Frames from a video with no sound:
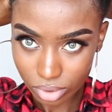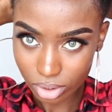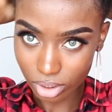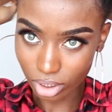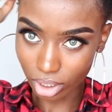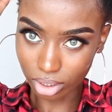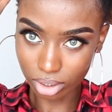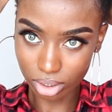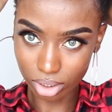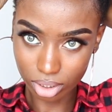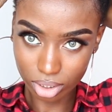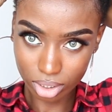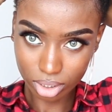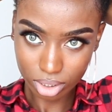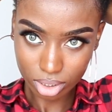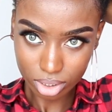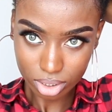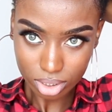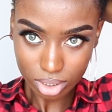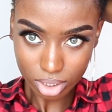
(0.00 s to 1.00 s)
Check the
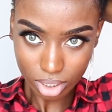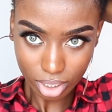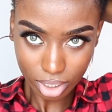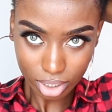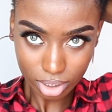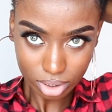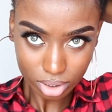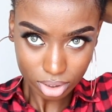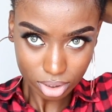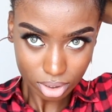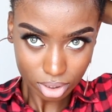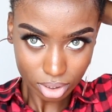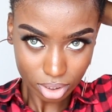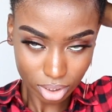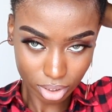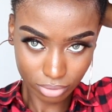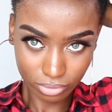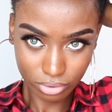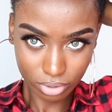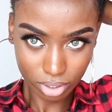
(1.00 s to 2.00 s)
other side.
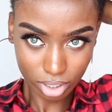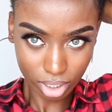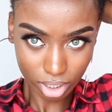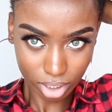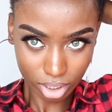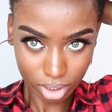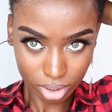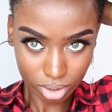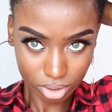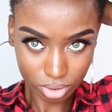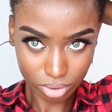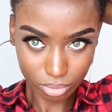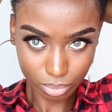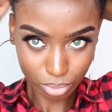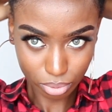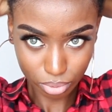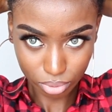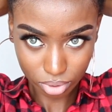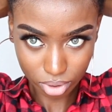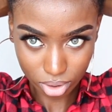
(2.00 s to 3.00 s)
I feel like I need to
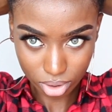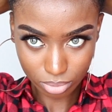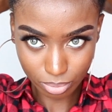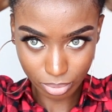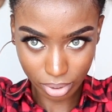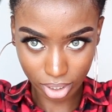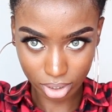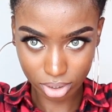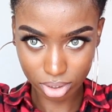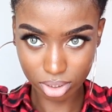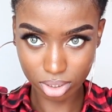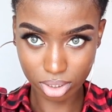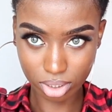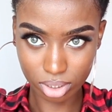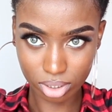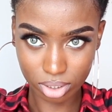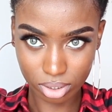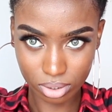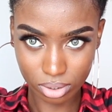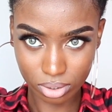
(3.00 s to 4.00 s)
pull this part
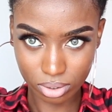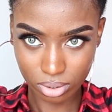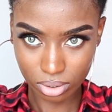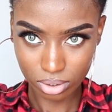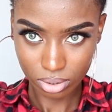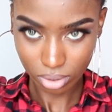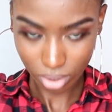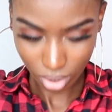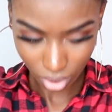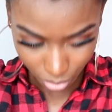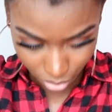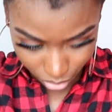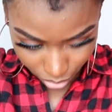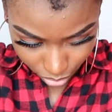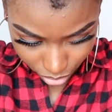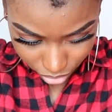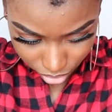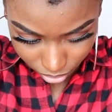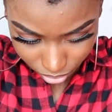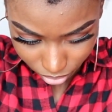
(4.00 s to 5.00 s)
up a
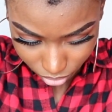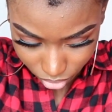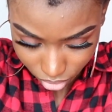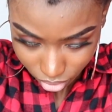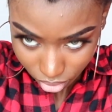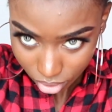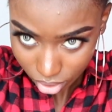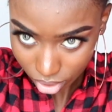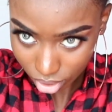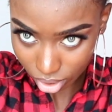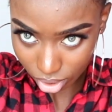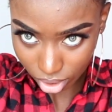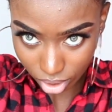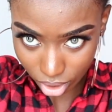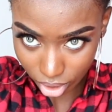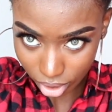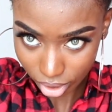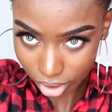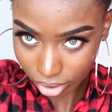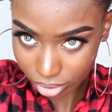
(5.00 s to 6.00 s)
bit more, and
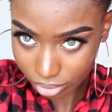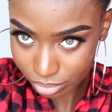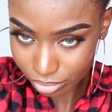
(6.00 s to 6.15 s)
then